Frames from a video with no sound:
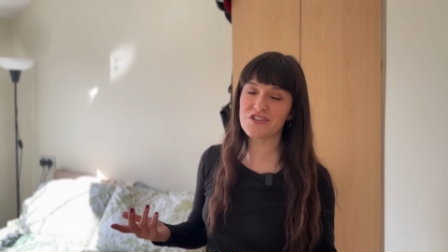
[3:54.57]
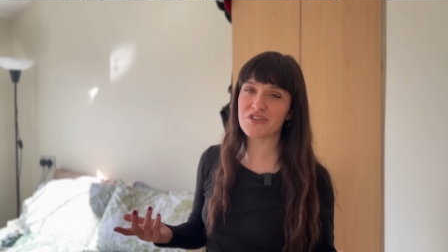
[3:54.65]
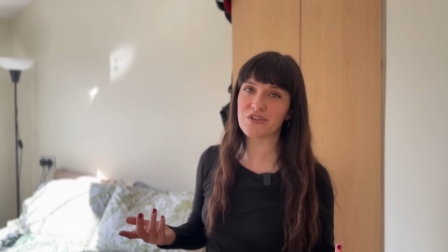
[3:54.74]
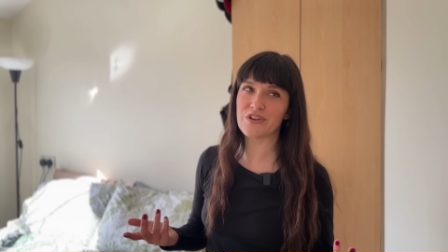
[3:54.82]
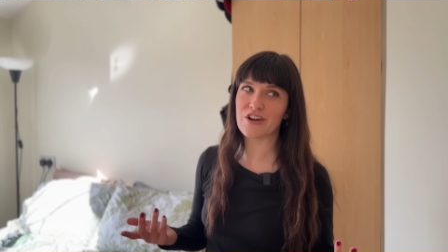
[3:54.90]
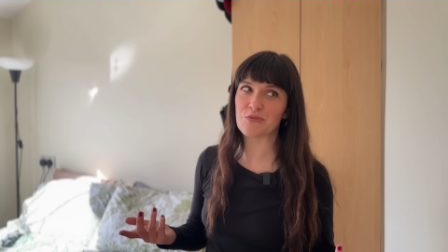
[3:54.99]
So
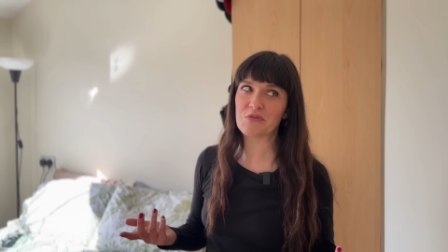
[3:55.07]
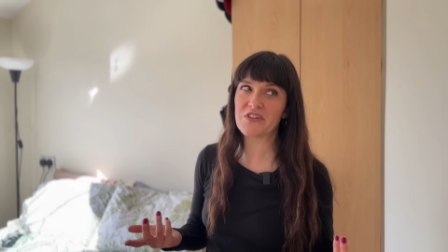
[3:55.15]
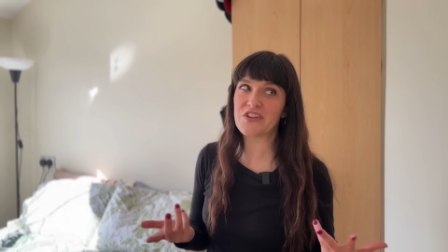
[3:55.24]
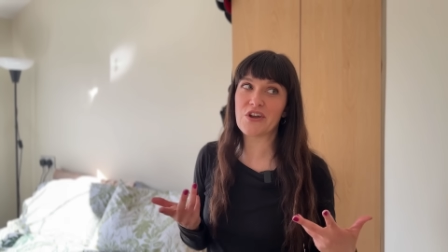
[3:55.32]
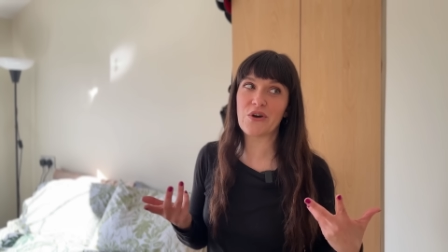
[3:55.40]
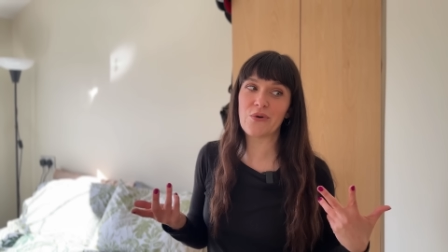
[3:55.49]
you don't
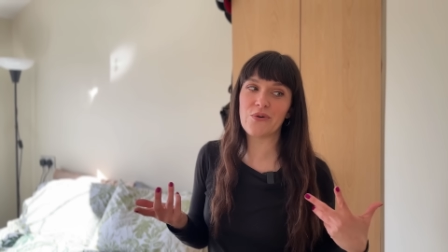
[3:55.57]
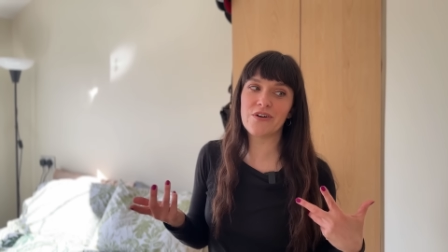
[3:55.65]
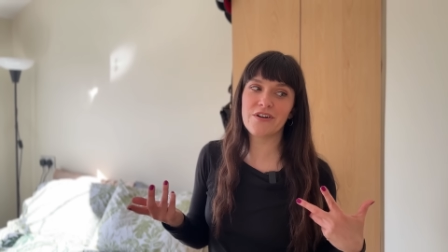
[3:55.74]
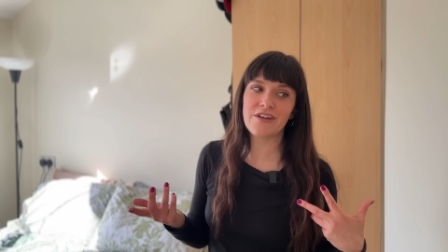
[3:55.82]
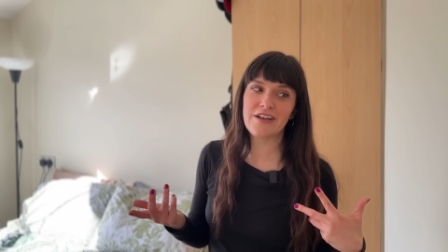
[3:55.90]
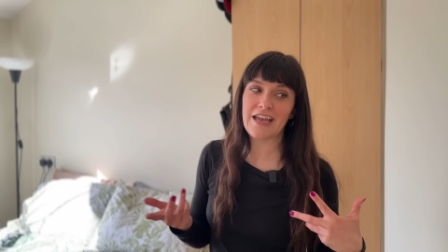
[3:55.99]
really know
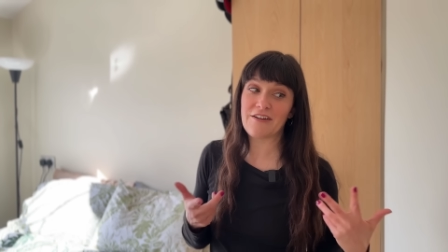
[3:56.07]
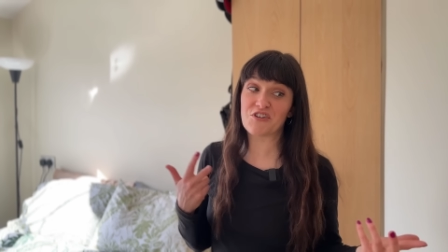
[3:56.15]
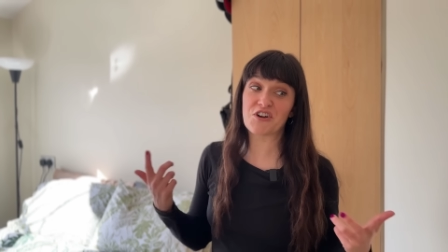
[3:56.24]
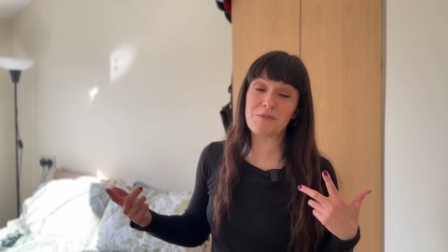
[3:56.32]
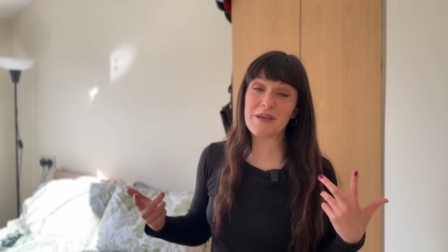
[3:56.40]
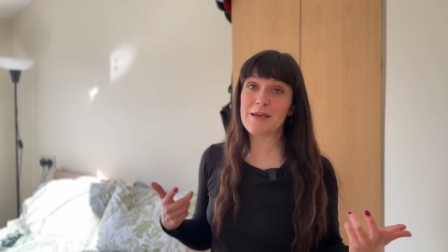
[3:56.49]
if
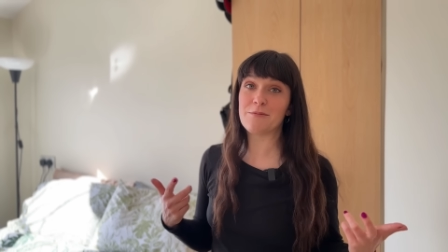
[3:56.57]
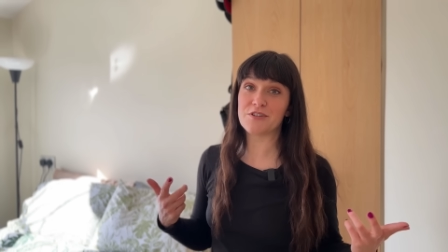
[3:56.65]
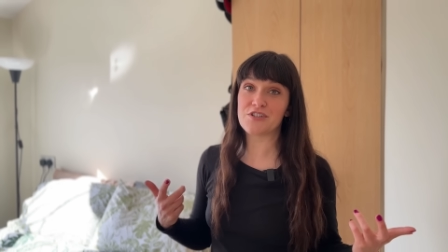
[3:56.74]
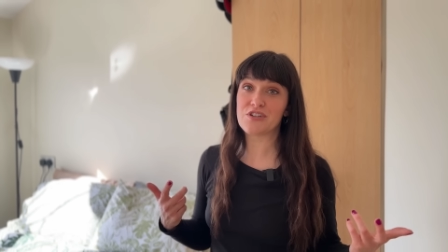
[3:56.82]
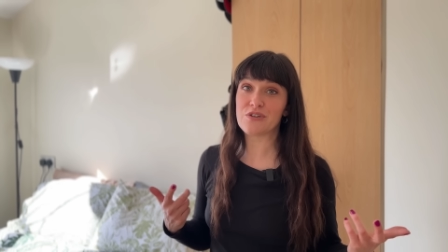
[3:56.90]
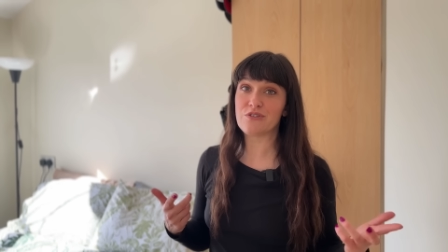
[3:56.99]
you're gonna be able
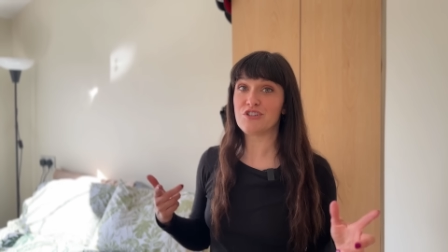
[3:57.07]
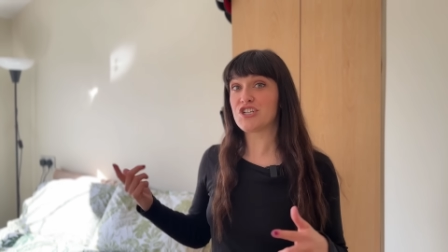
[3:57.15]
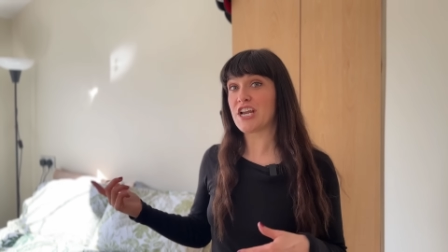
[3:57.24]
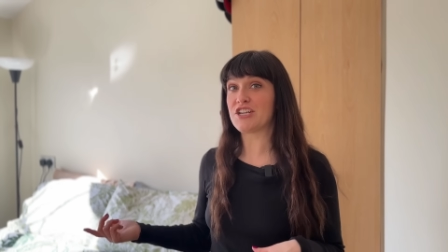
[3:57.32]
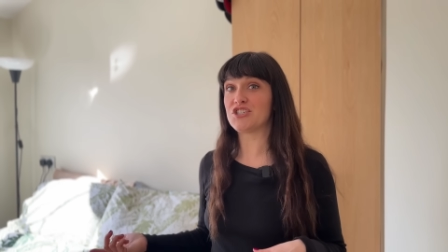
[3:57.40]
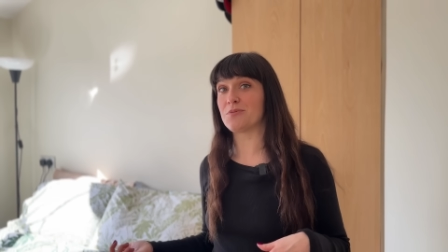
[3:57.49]
to
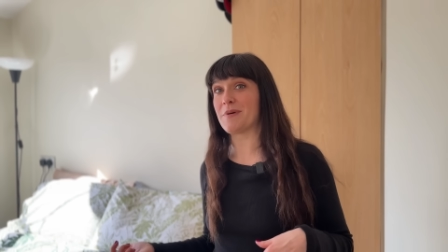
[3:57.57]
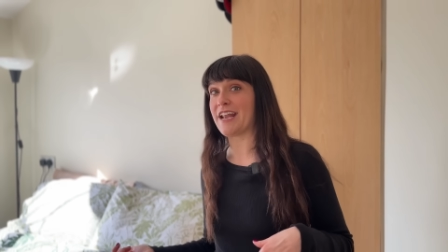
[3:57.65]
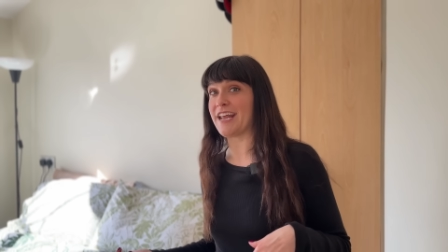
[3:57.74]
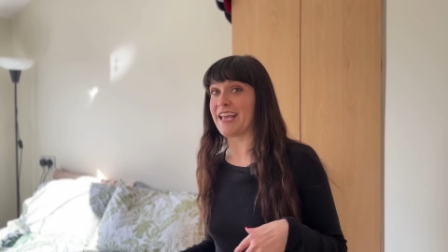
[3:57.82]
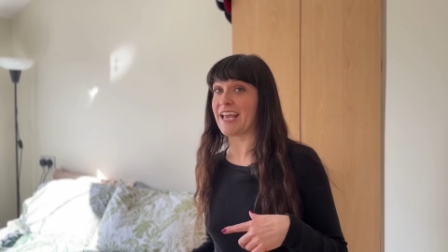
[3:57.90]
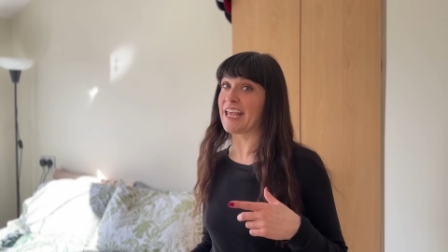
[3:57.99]
change your
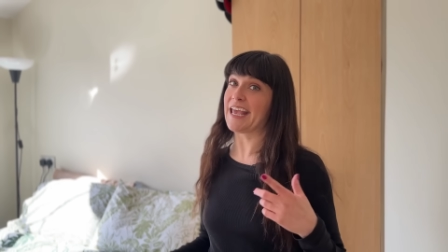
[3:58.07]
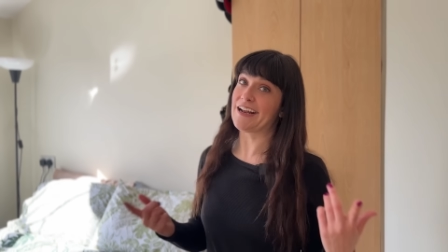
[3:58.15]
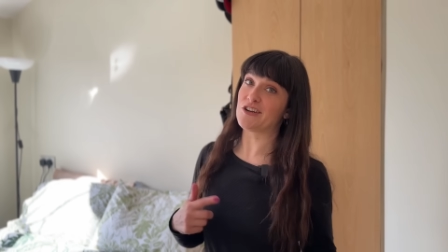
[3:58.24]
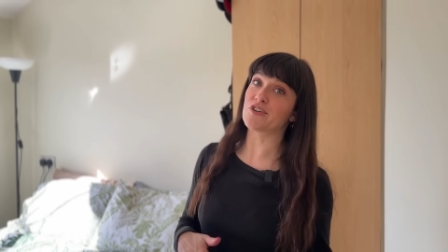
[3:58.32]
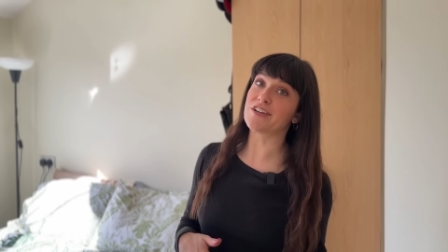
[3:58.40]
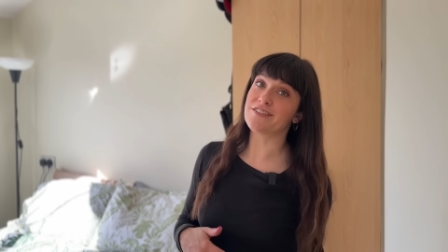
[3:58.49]
bedding and get
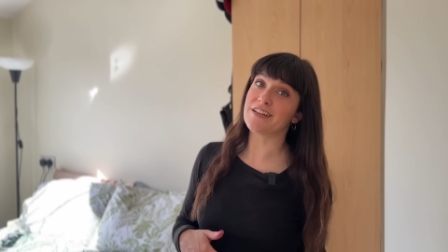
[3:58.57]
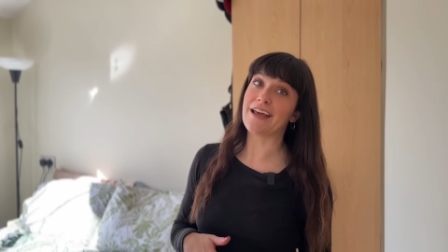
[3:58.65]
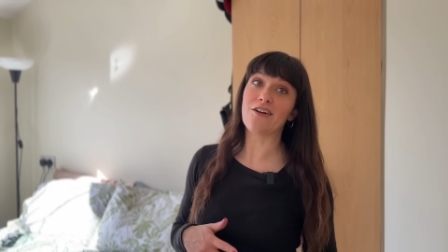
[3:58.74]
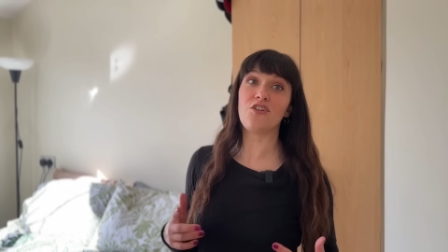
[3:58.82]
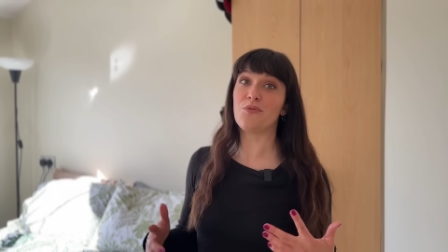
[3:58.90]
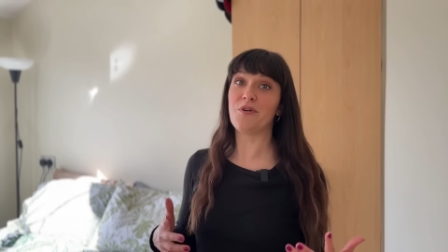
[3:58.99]
it dressed
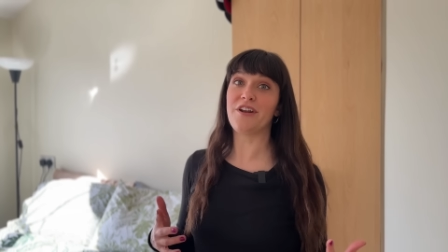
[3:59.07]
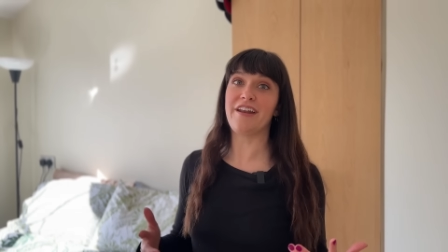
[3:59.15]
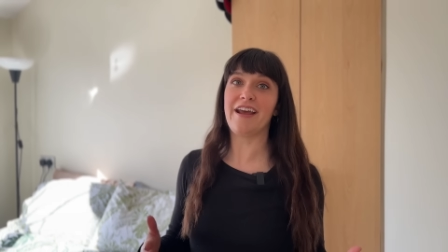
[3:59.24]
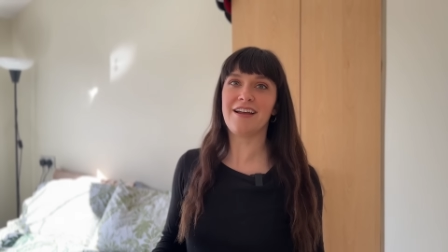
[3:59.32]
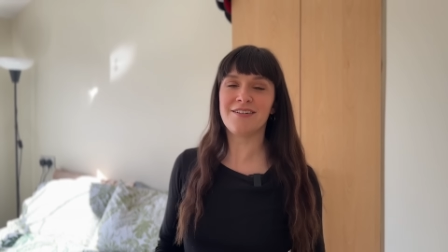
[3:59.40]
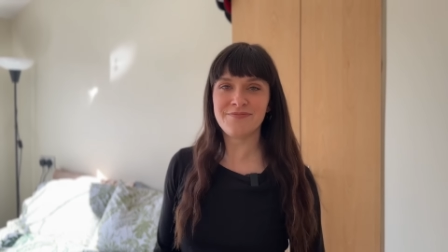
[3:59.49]
again all in one
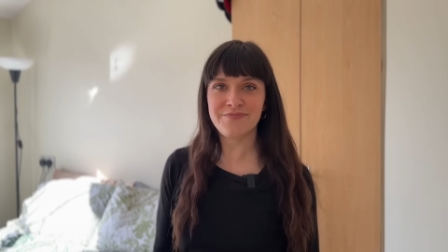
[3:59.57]
day.